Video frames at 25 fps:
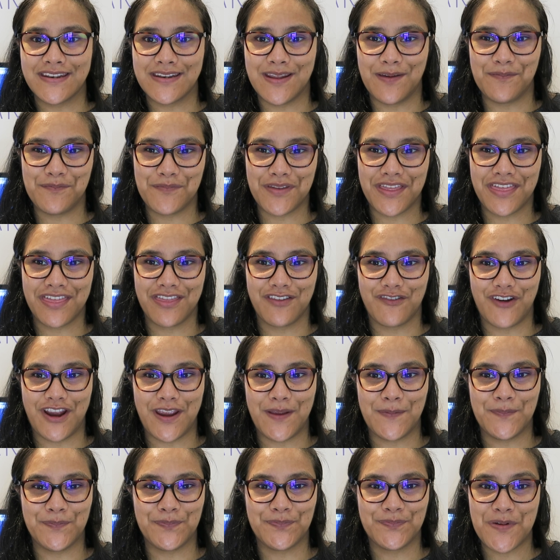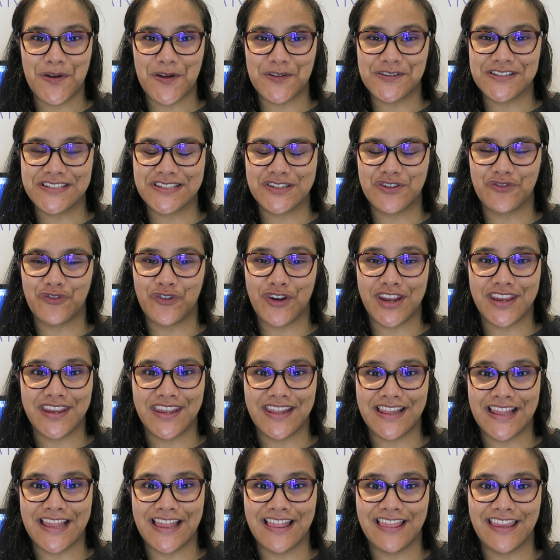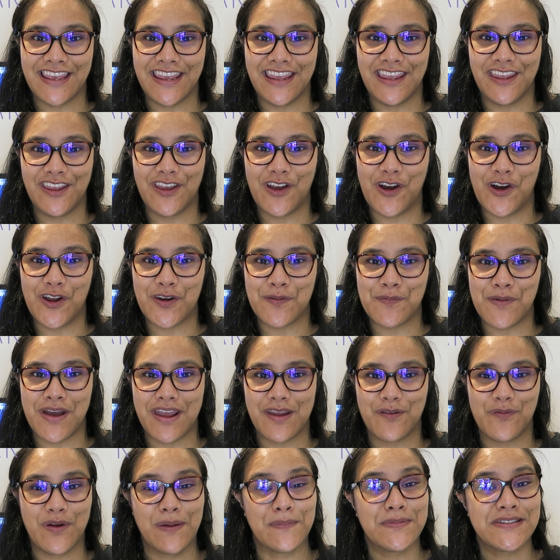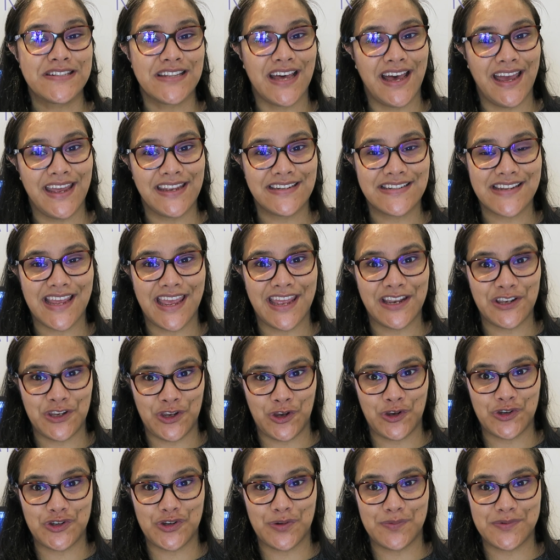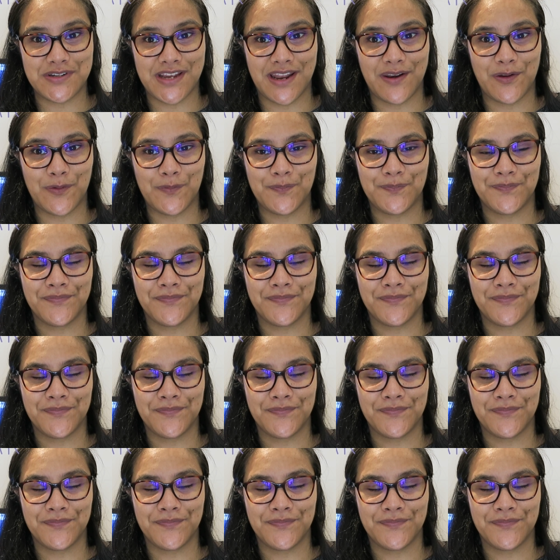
number three post regularly on my website and YouTube channel.